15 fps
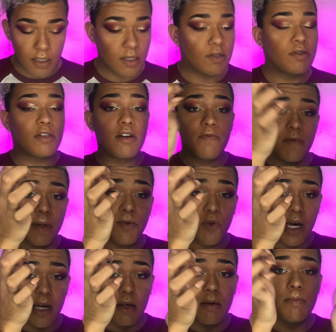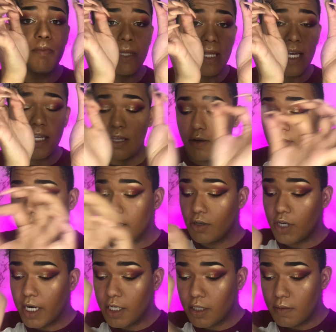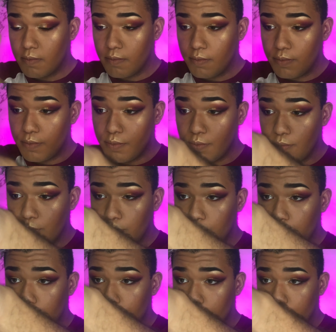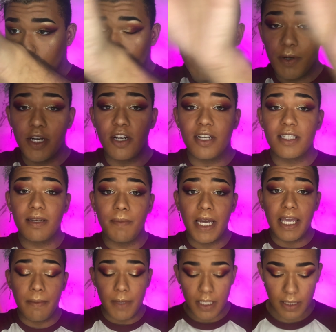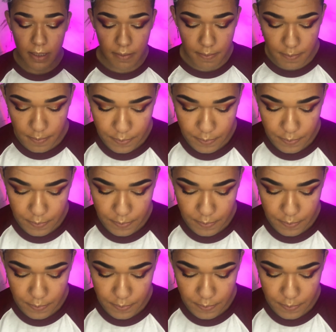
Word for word: You served me well, but thank you. In the trash. We're putting on some Miamis.